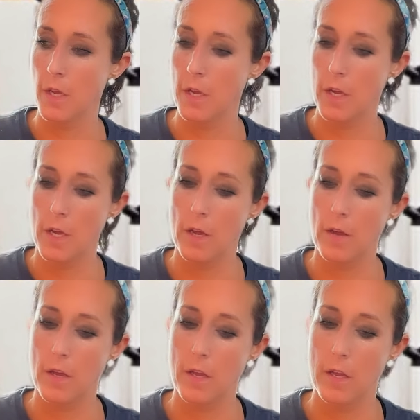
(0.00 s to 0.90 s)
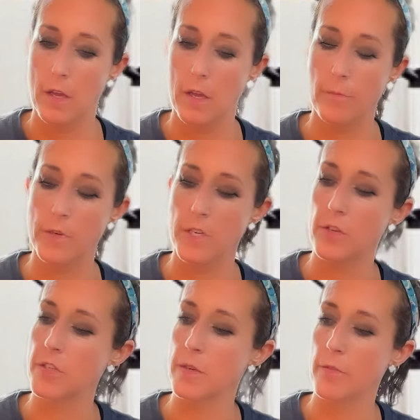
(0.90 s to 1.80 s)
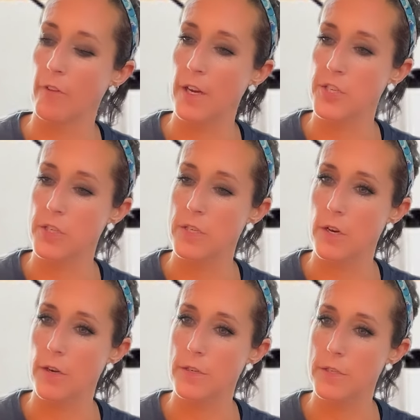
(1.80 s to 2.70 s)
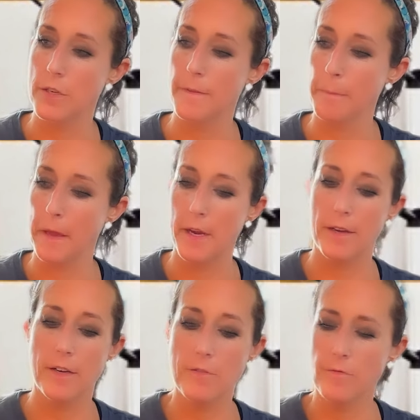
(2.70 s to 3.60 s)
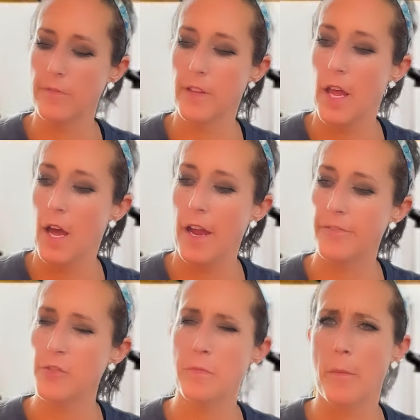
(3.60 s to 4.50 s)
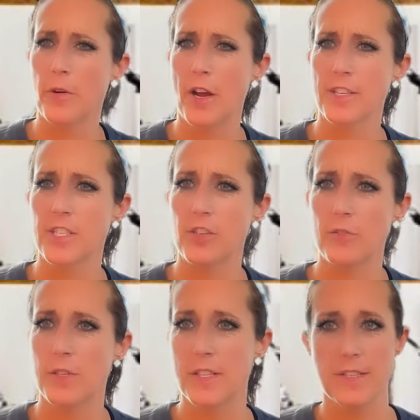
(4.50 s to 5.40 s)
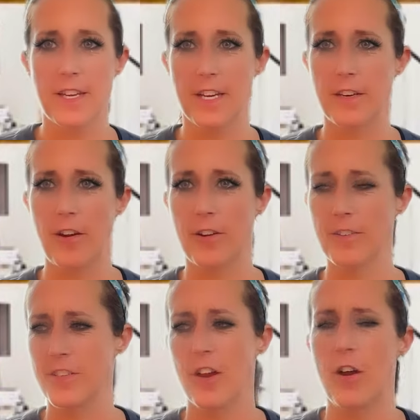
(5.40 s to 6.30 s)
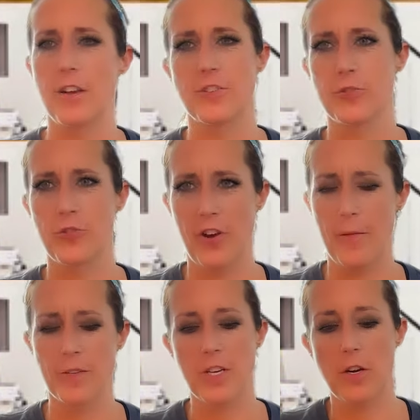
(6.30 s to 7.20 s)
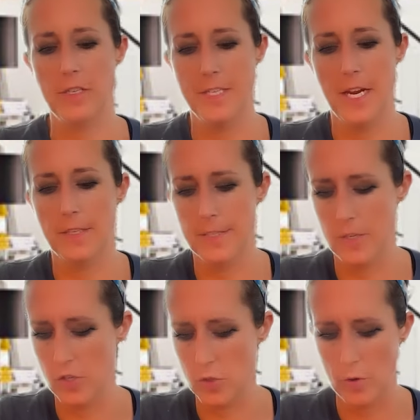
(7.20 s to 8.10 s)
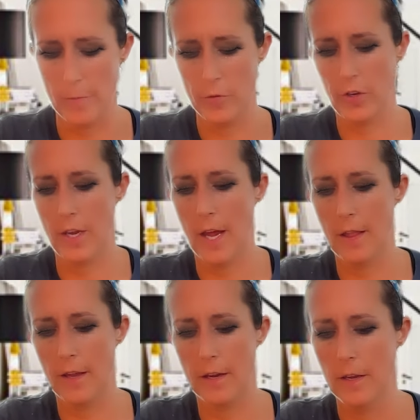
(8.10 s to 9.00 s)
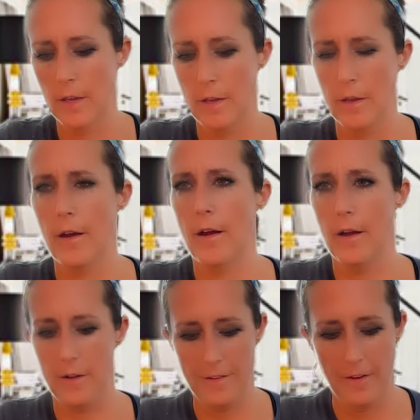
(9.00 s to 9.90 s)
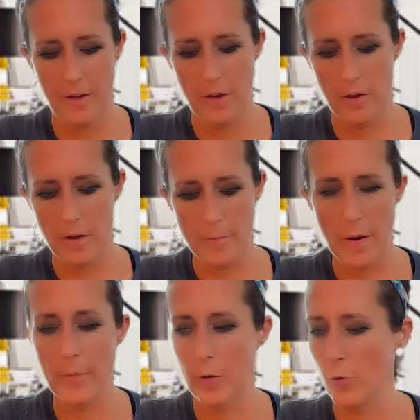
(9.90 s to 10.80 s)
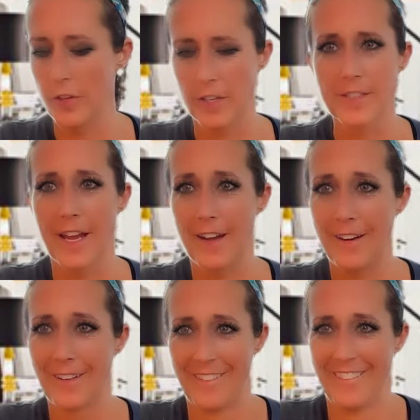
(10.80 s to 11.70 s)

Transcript: I'm going to use some of Ashley's cards. I have to remember not to use these kid cards on true crime. It's hard to take it serious when I'm looking at like a mama holding a teddy.